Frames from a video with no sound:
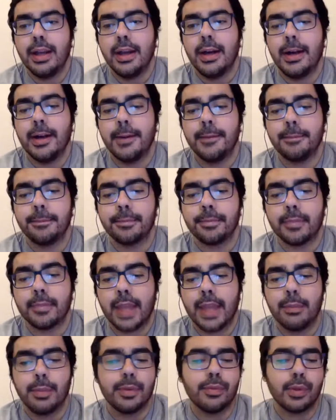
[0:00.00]

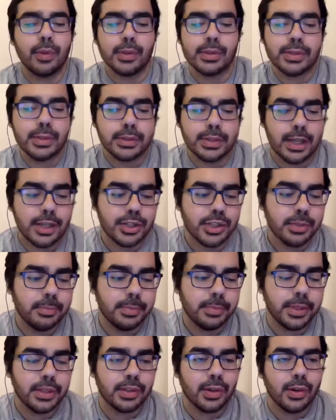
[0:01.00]
And we've also touched a
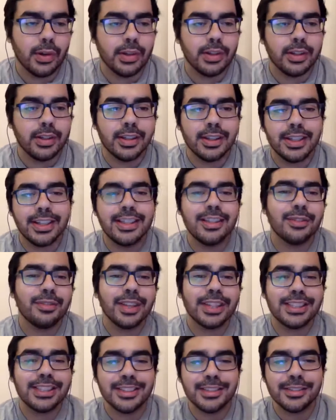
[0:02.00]
bit on
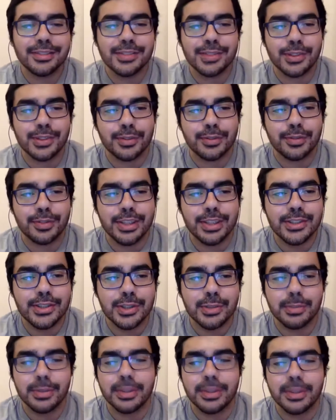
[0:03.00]
innovative sort of
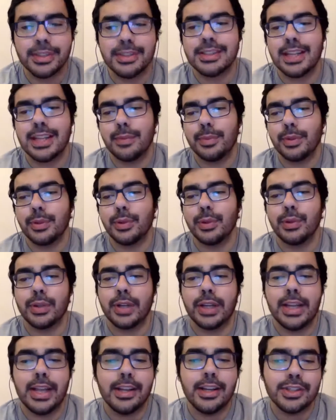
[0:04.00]
instruments, like we could look
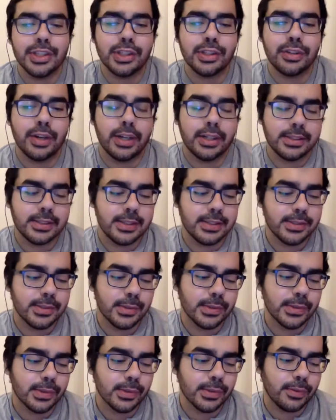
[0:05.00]
at energy credits and so
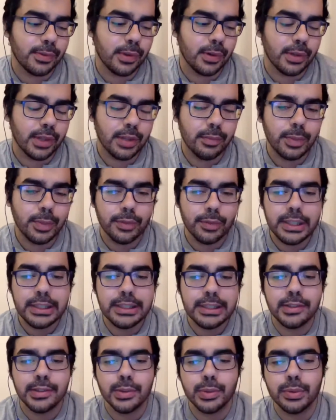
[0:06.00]
on and so forth. And we
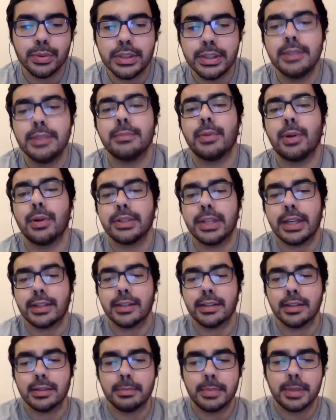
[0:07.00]
really do need more
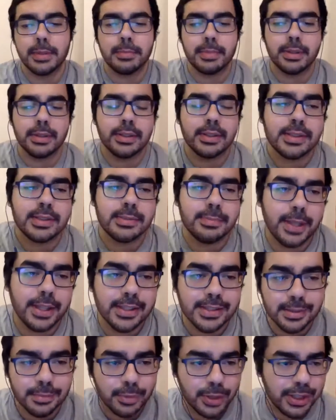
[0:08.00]
technical people in this
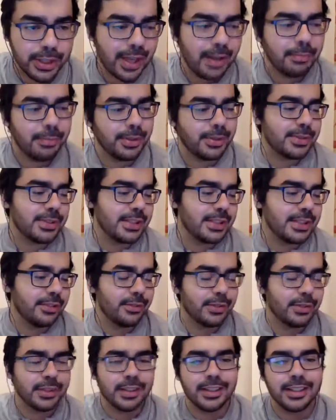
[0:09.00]
space. I'm really happy to see
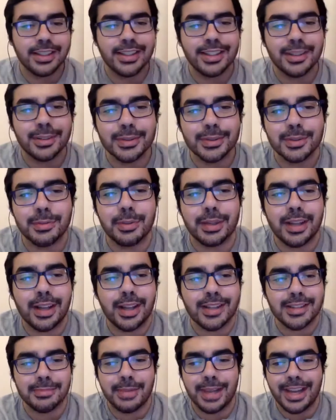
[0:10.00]
Fidel here, who's from our
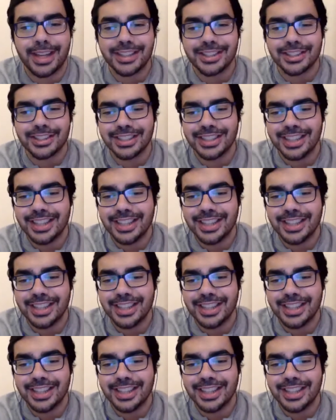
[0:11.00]
last batch.